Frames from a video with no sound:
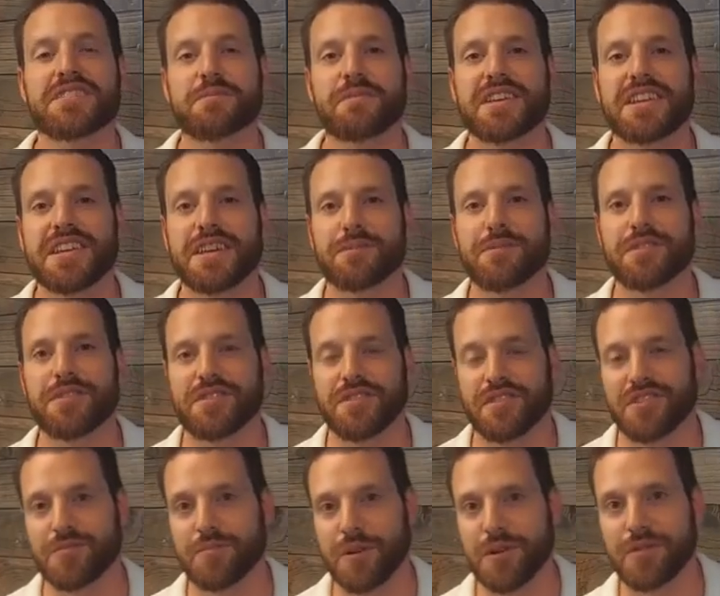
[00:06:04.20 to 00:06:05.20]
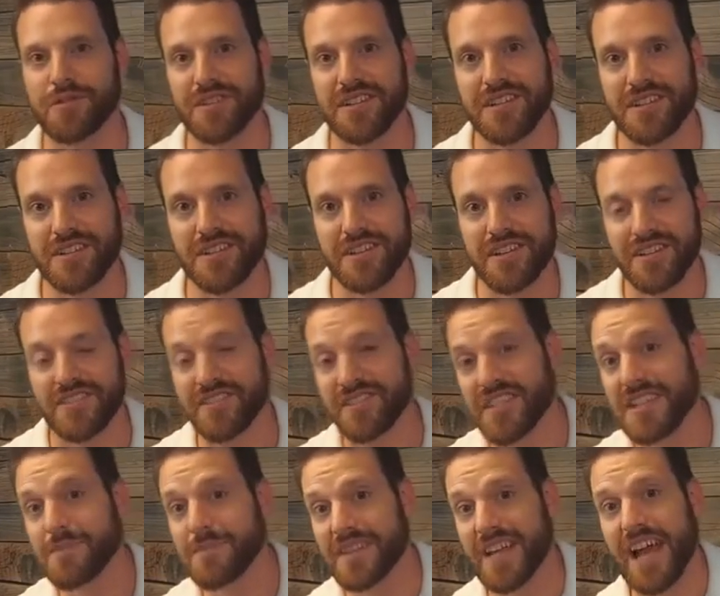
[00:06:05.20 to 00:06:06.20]
Jimmy Kimmel is exposing here is
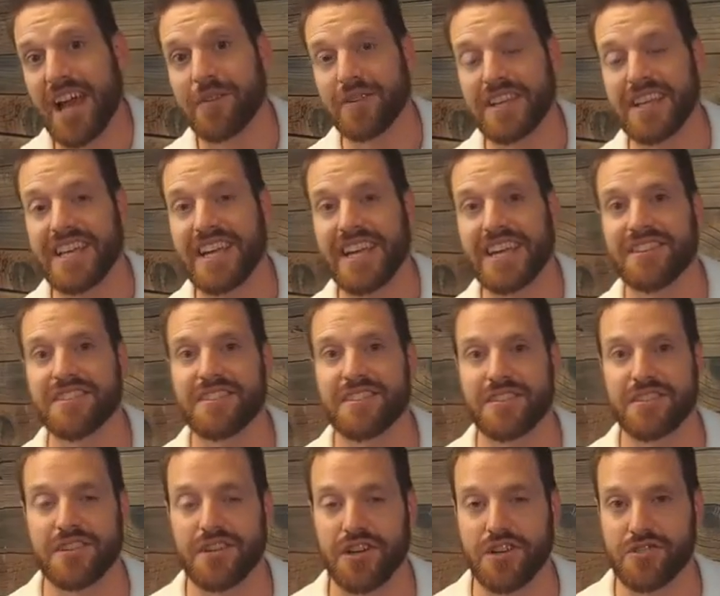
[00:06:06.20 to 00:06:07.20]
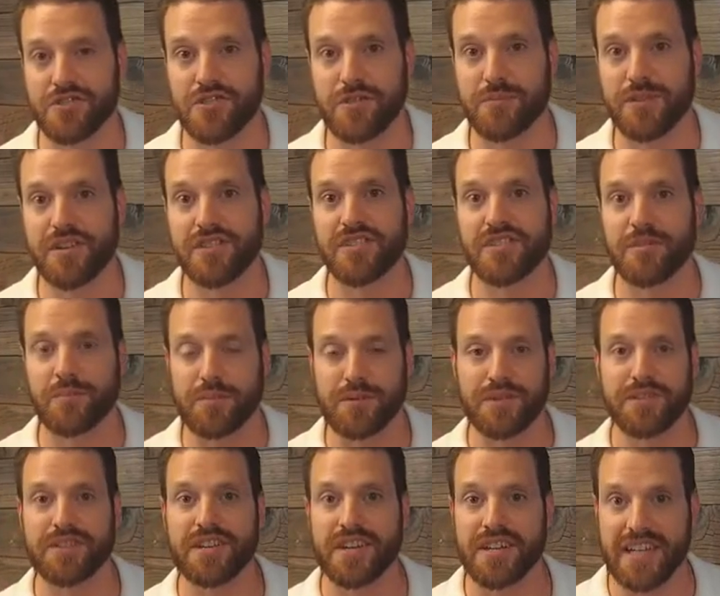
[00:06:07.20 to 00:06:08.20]
deep down he hates this country because it's
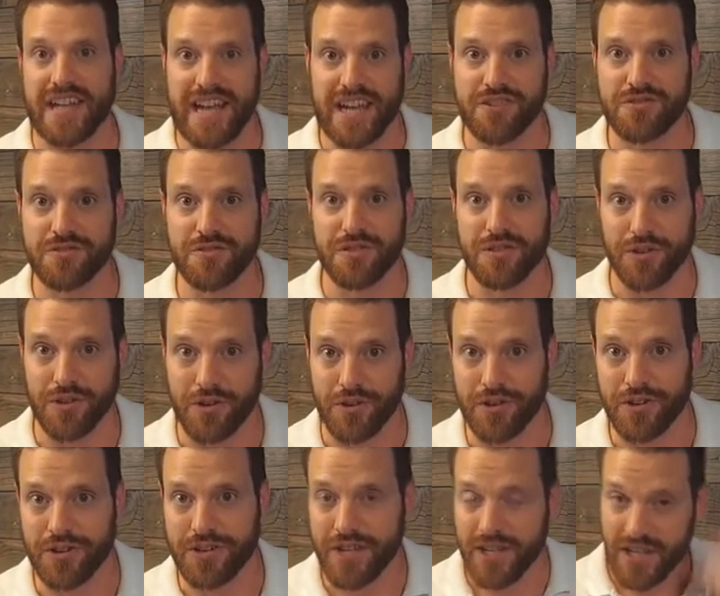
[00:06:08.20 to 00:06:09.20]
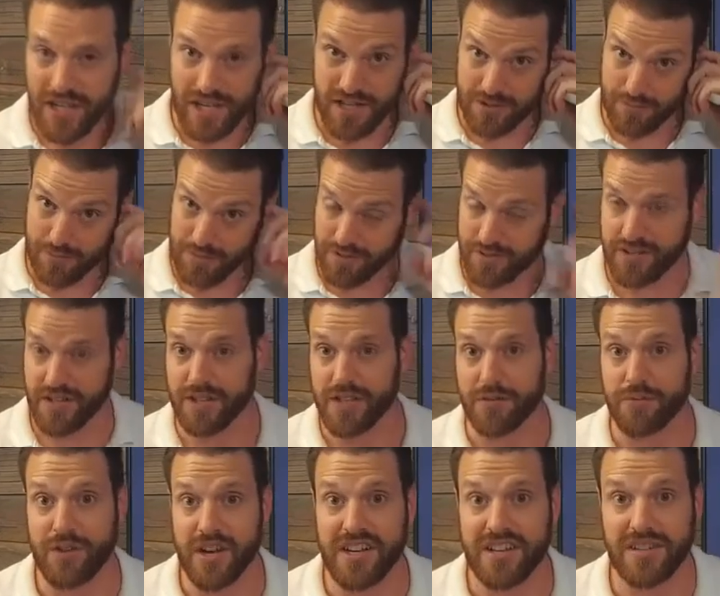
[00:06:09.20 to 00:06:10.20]
built on natural law, it's built on the
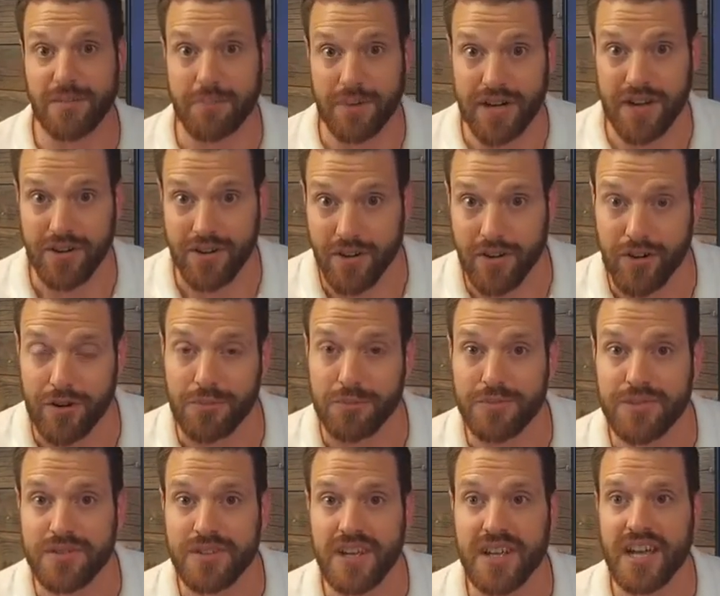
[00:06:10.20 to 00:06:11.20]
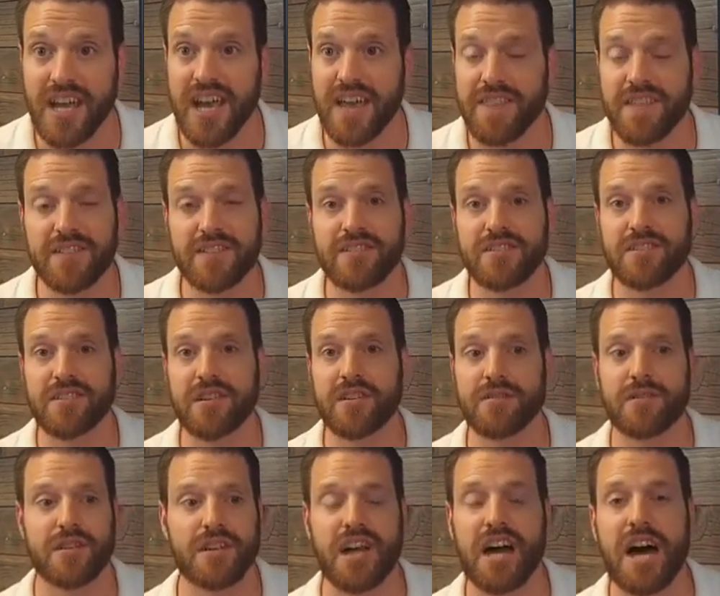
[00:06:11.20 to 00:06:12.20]
right to bear arms. And this is
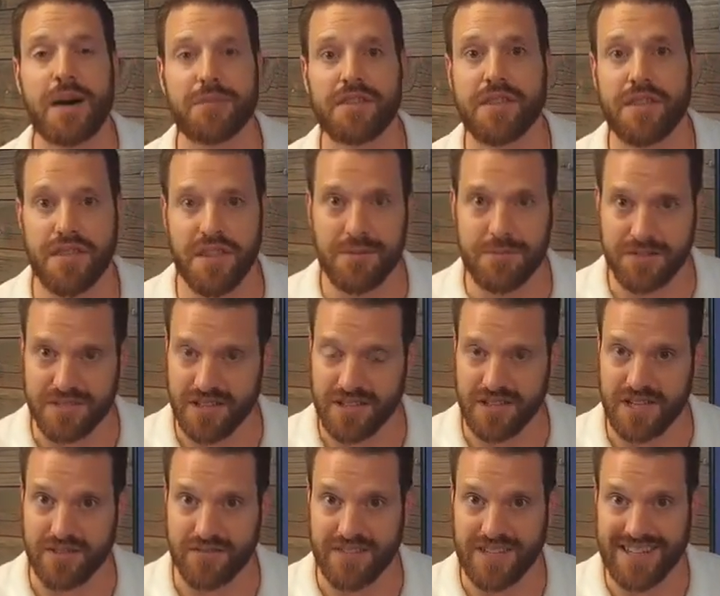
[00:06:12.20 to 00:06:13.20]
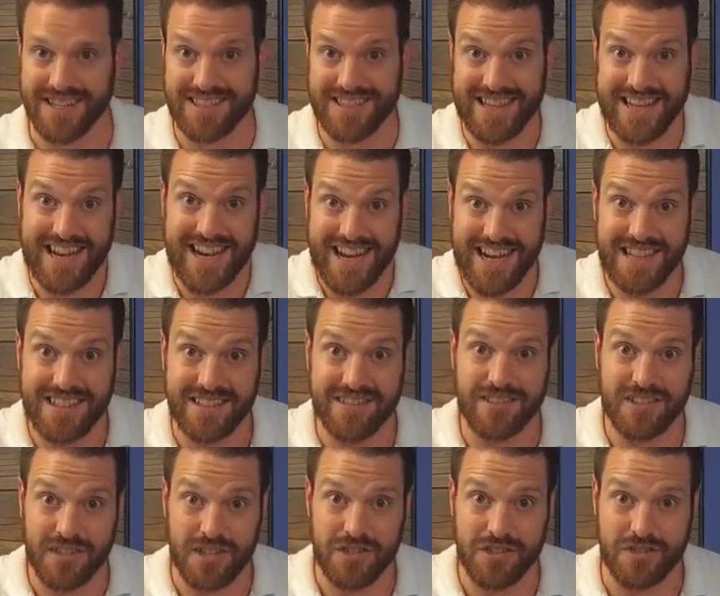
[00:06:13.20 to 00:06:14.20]
a common theme with the left. They, they hate
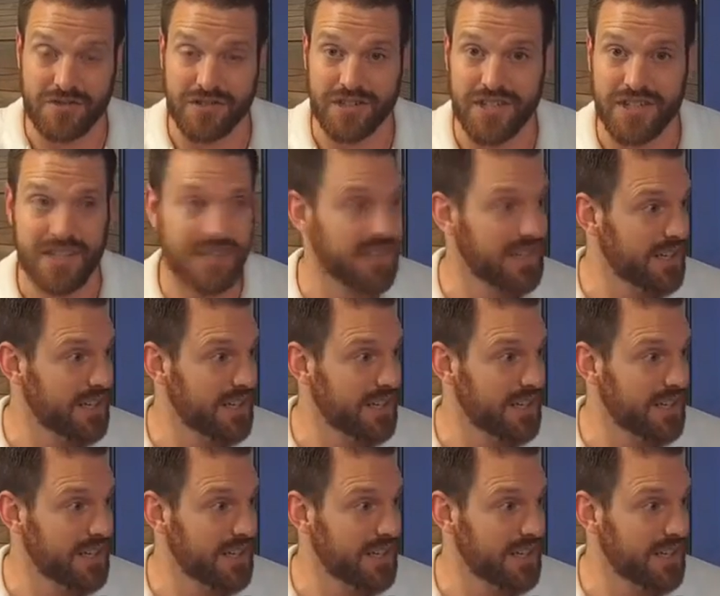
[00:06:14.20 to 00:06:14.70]
this country.